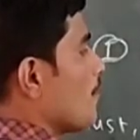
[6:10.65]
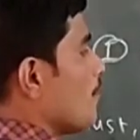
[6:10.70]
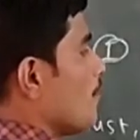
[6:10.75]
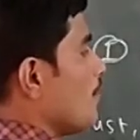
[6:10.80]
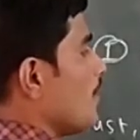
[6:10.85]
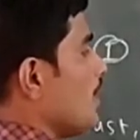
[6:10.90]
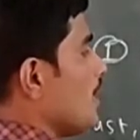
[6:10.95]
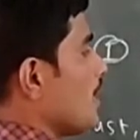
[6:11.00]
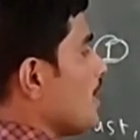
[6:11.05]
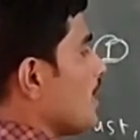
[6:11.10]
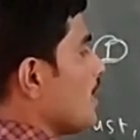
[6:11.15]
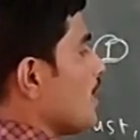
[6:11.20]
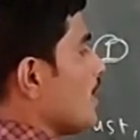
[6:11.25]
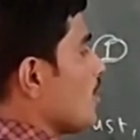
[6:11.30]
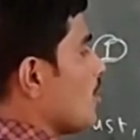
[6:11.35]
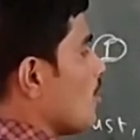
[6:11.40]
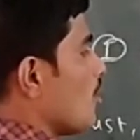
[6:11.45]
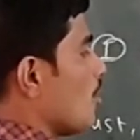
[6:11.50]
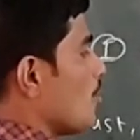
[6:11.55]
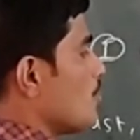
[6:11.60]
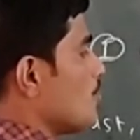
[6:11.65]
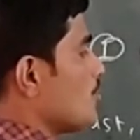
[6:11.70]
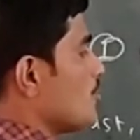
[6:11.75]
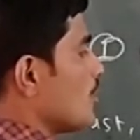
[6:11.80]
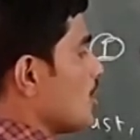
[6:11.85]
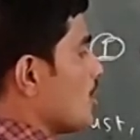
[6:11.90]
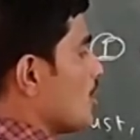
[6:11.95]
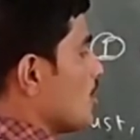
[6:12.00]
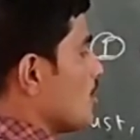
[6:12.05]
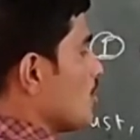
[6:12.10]
we
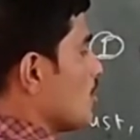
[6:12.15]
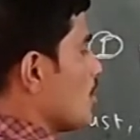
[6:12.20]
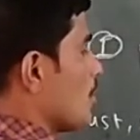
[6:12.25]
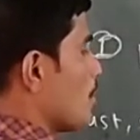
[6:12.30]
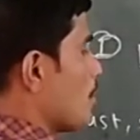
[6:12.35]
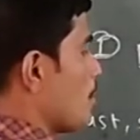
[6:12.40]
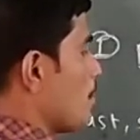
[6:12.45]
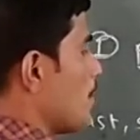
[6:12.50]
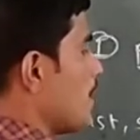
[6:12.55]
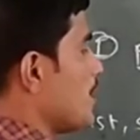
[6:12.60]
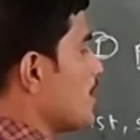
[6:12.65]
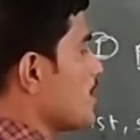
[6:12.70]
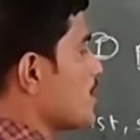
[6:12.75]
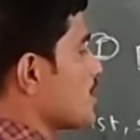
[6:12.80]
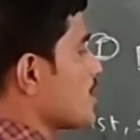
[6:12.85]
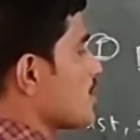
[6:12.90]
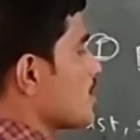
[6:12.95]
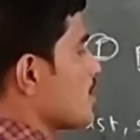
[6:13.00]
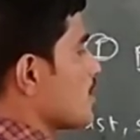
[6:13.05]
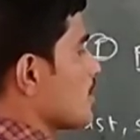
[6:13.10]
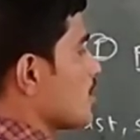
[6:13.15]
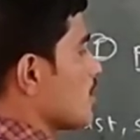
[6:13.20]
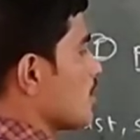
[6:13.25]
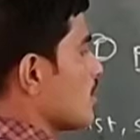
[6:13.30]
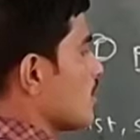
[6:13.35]
observe pits.